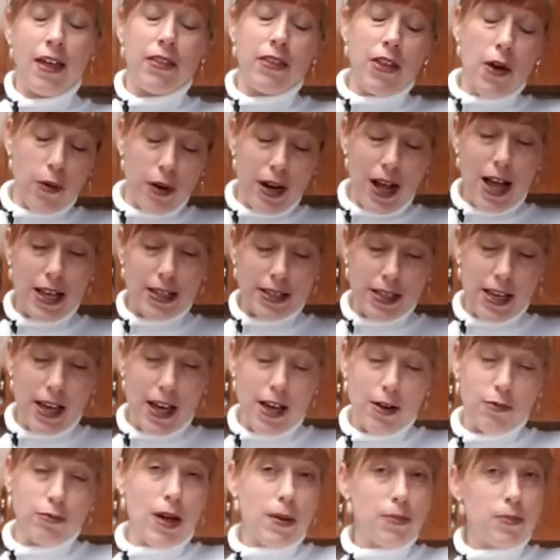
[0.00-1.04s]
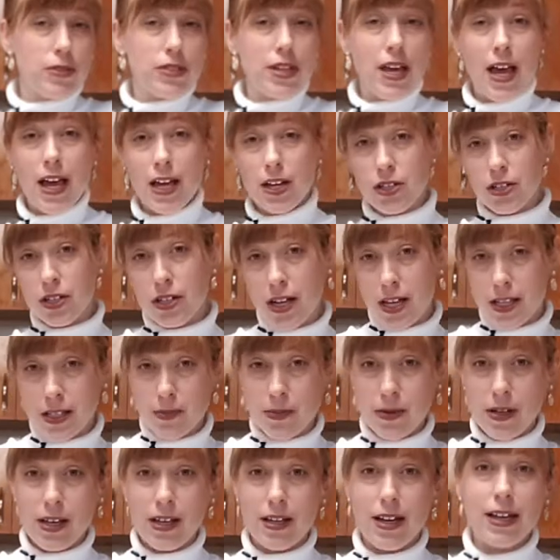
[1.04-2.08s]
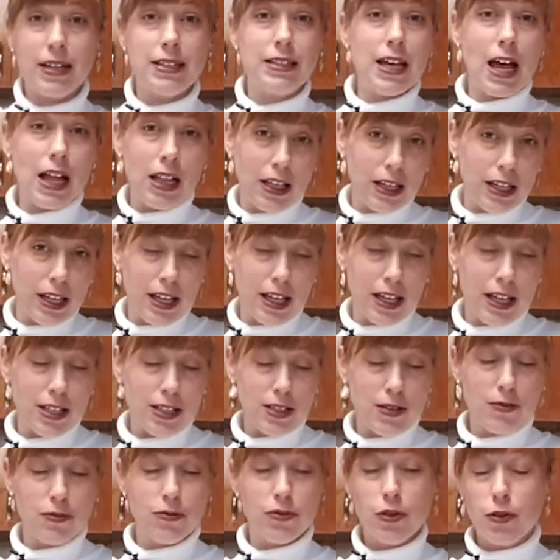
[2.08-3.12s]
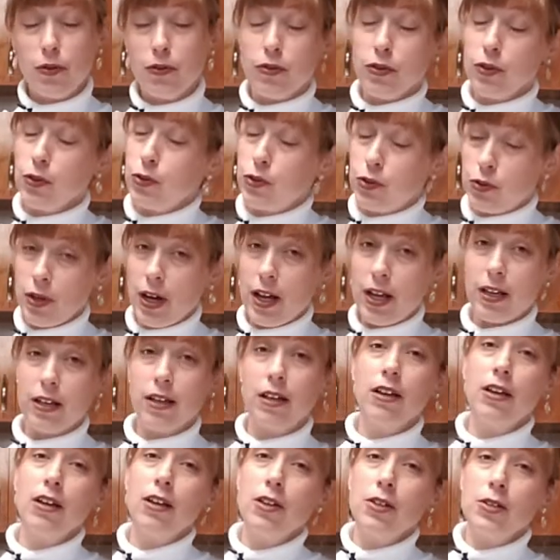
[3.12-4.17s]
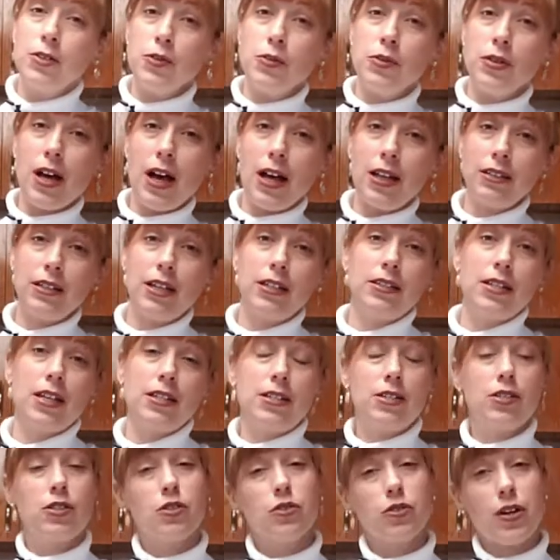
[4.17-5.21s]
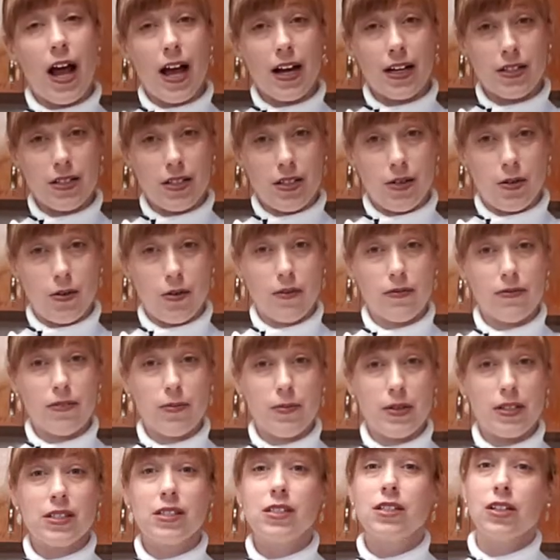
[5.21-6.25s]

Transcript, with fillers: Though it has a reputation as being a delicate, frou-frou drink, do not let that distract you from its